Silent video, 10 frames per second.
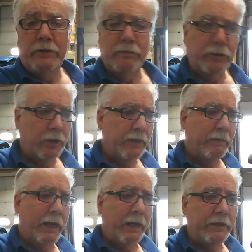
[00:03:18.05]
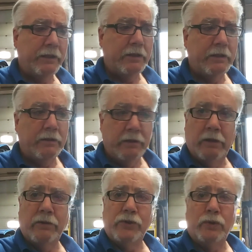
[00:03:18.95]
some dirty rags,
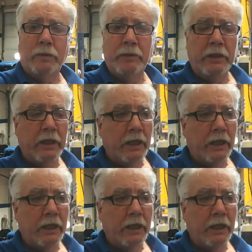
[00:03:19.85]
assortment.